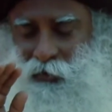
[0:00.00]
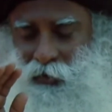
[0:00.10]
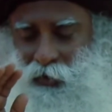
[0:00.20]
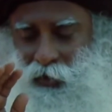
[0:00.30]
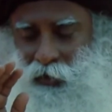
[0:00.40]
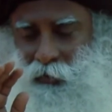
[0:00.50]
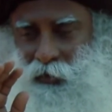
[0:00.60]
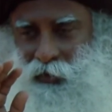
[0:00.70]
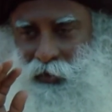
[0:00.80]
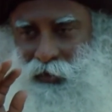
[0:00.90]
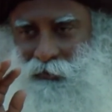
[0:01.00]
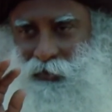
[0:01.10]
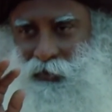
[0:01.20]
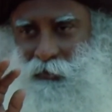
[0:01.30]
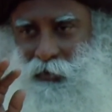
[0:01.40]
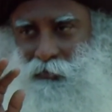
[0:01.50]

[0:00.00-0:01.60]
you're there, but after some